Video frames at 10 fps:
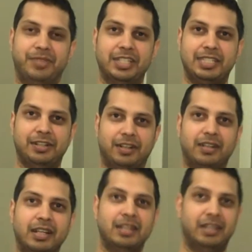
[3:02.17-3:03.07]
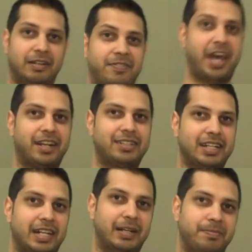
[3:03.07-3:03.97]
This year, in fact,
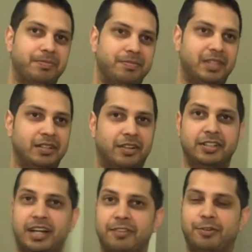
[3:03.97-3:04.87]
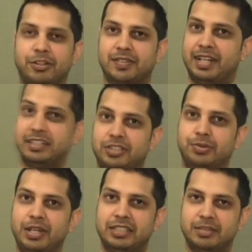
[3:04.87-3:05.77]
our entire focus the last
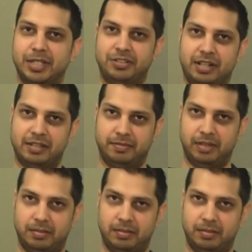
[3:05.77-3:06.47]
2 weeks has been trying to